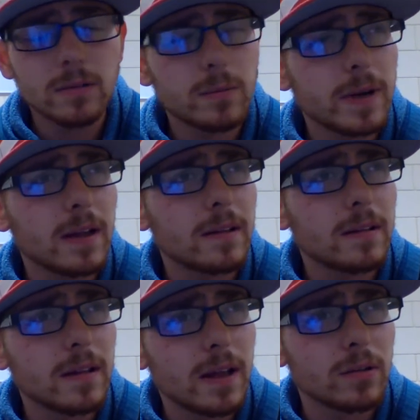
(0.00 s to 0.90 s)
we got
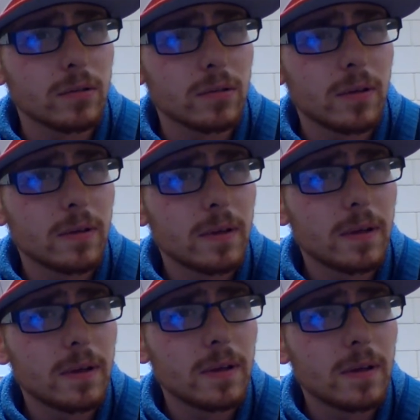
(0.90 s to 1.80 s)
Leonard.
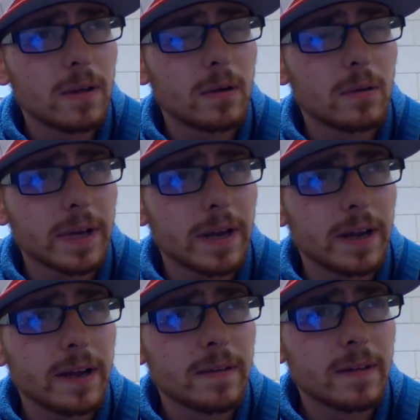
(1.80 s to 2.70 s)
Okay.